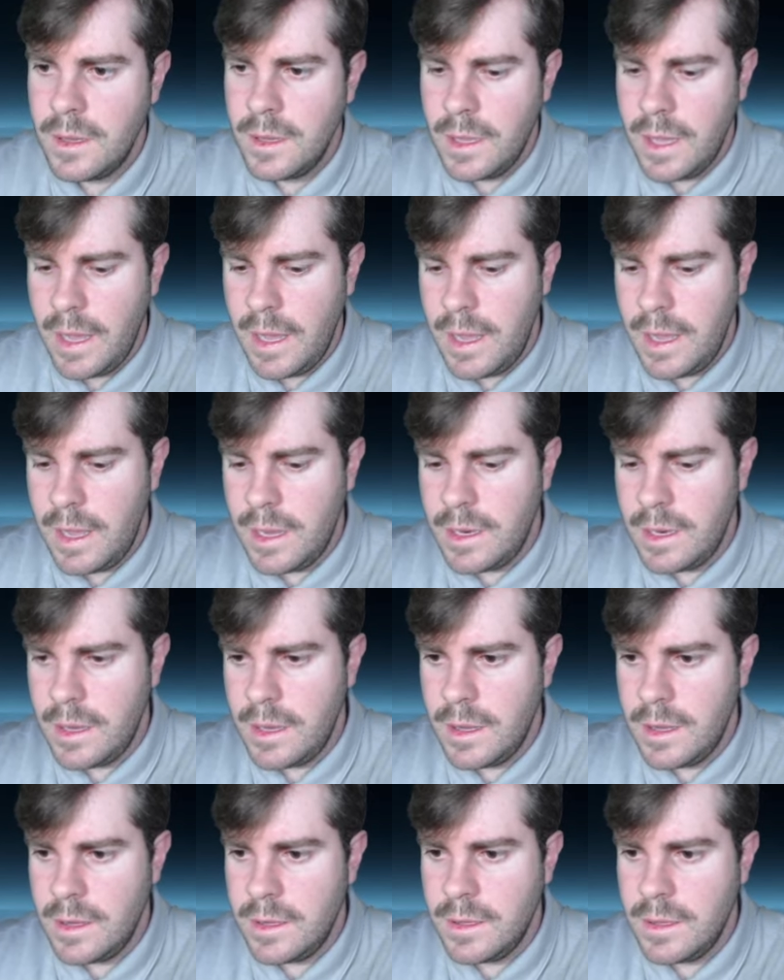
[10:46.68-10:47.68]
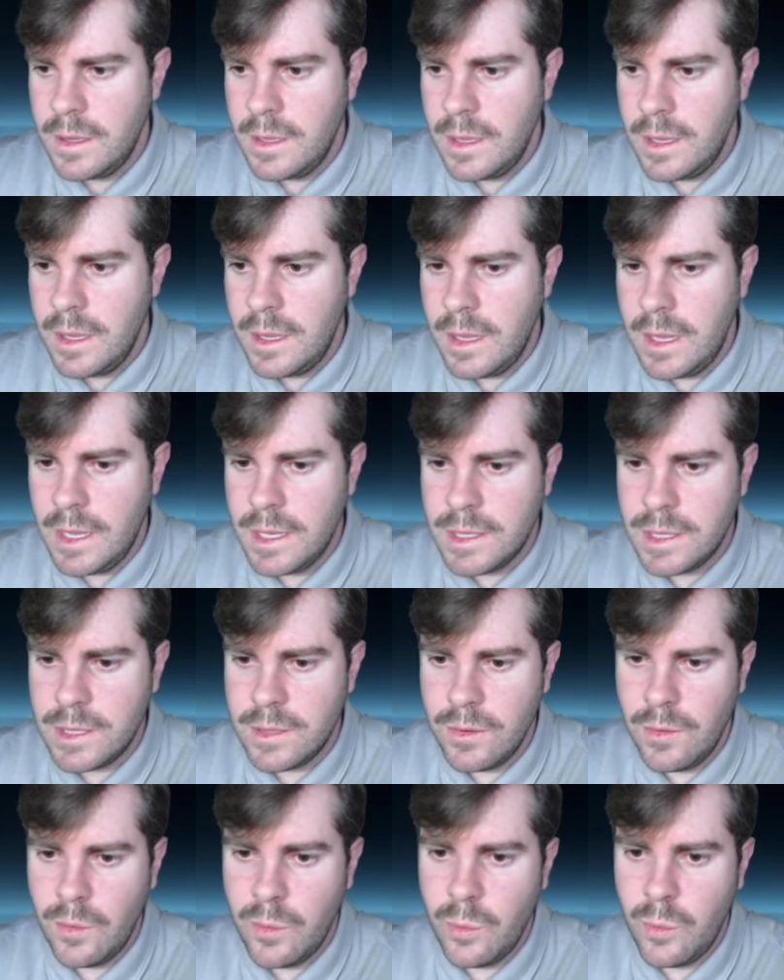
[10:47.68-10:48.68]
And it's,
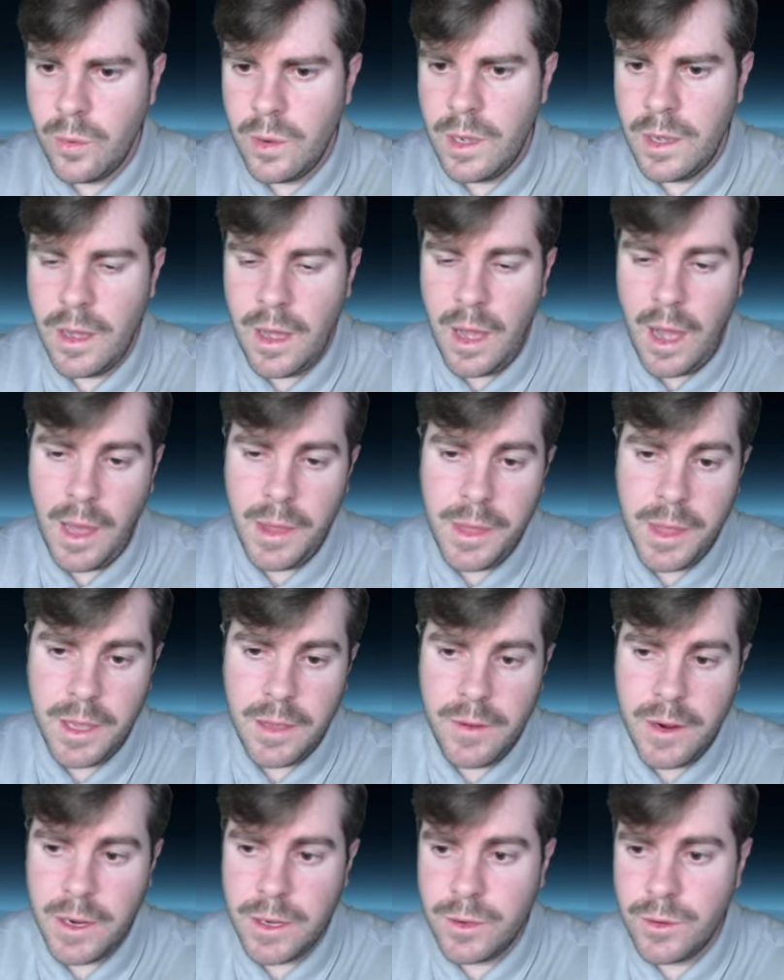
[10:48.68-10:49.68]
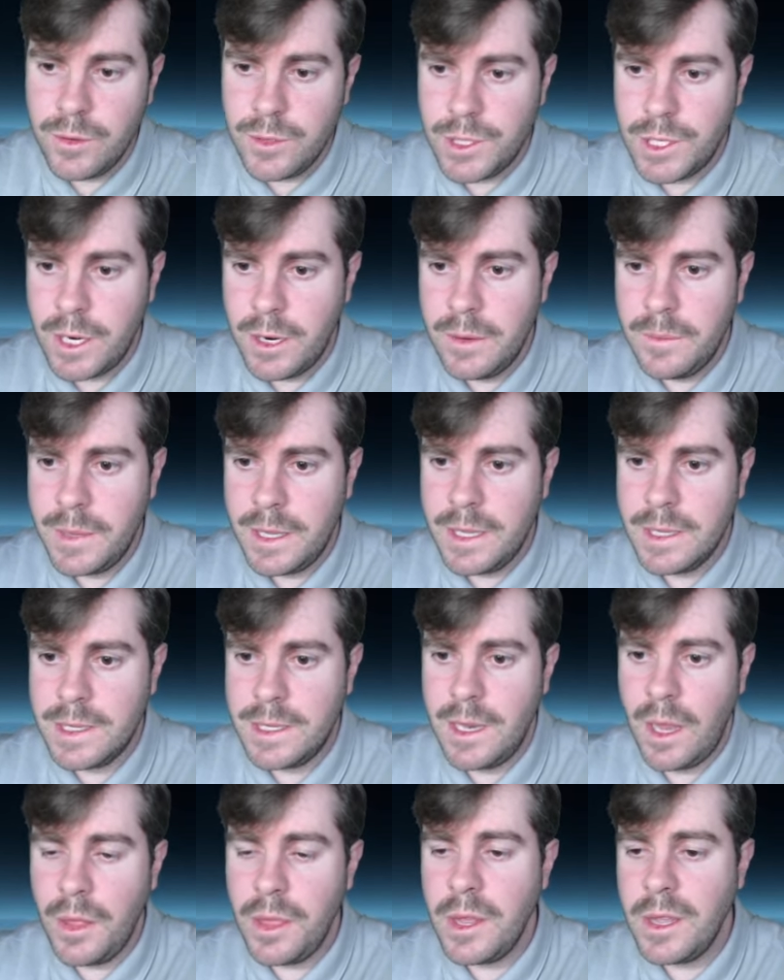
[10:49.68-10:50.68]
I think, a very cool chart because
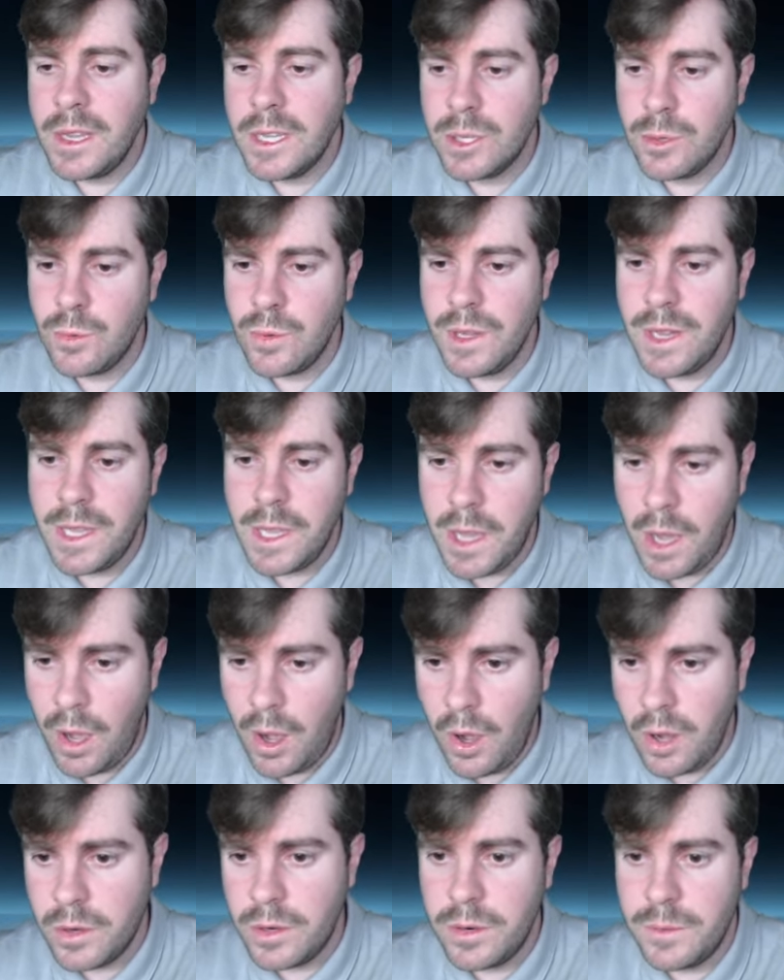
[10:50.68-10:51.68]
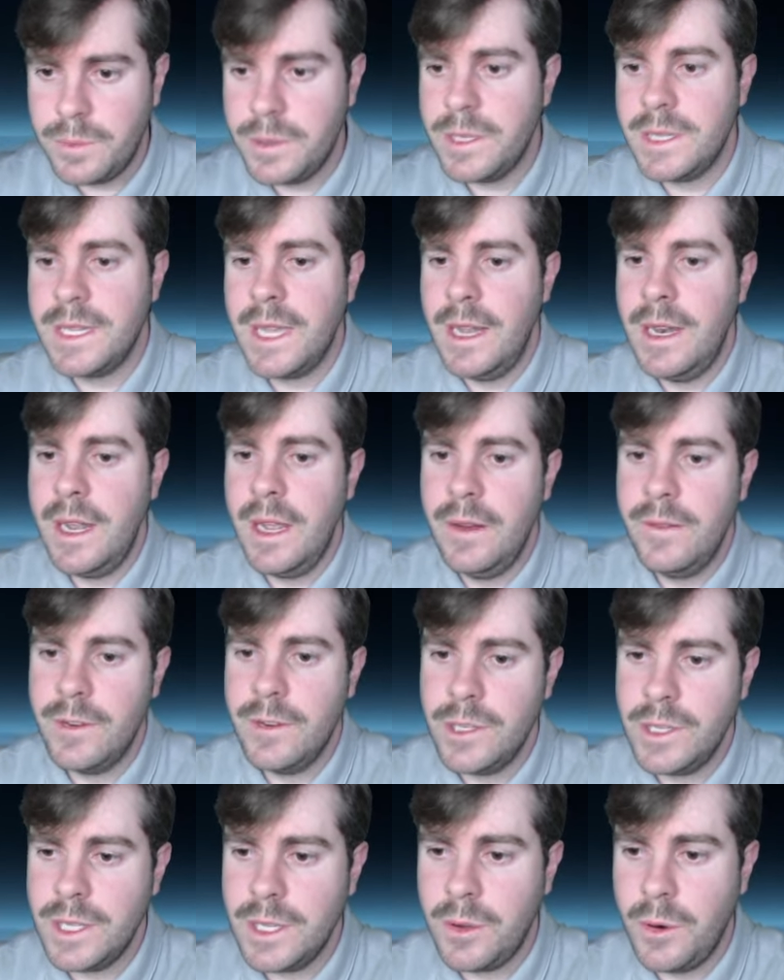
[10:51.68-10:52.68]
nothing is really 100%
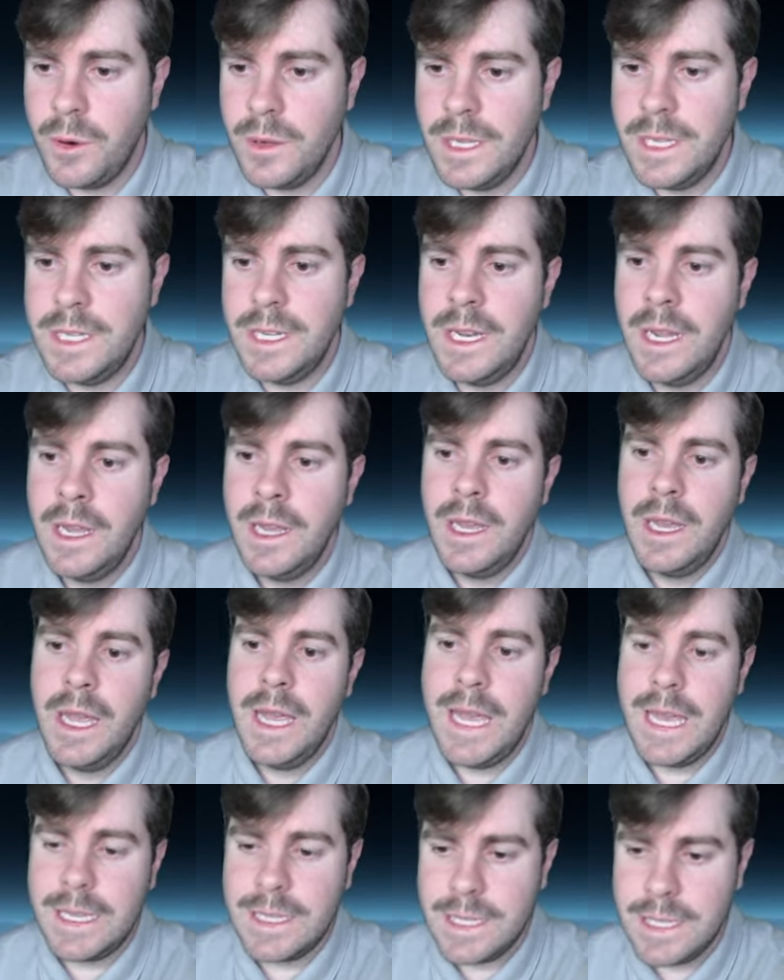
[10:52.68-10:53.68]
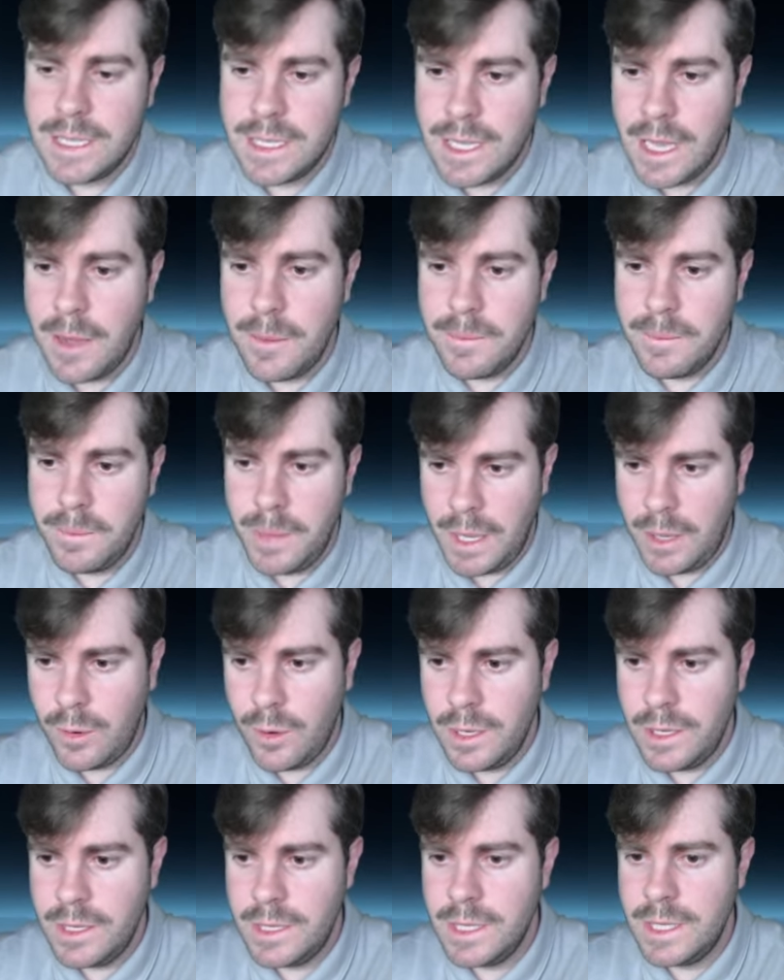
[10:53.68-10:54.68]
inversely correlated except
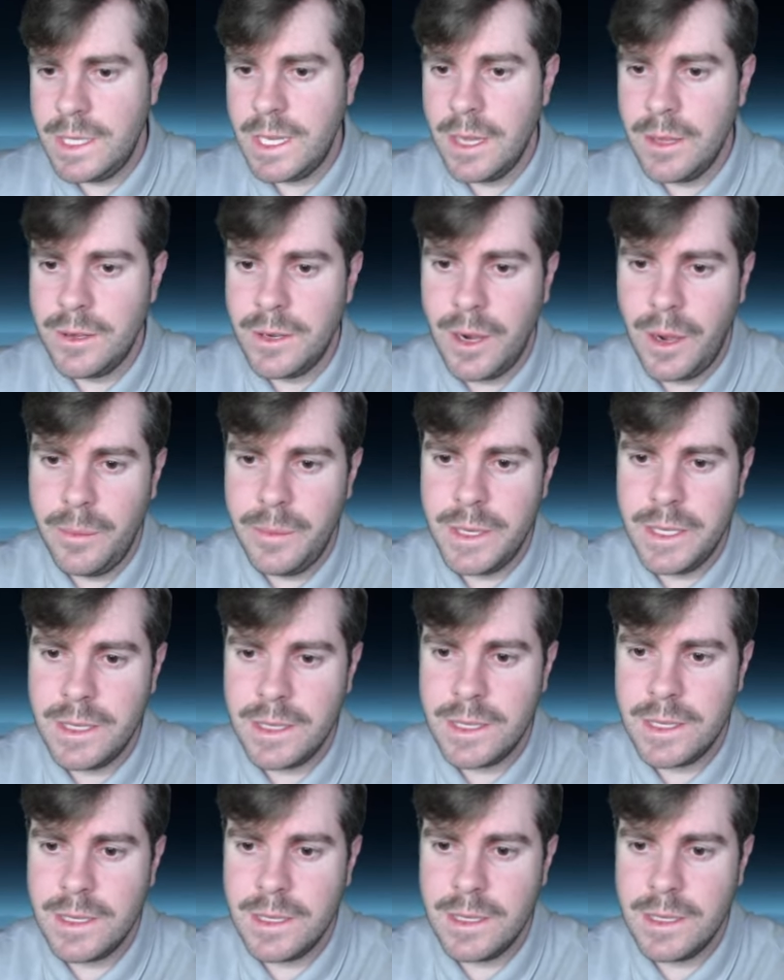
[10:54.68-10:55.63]
Bitcoin to Tether dominance.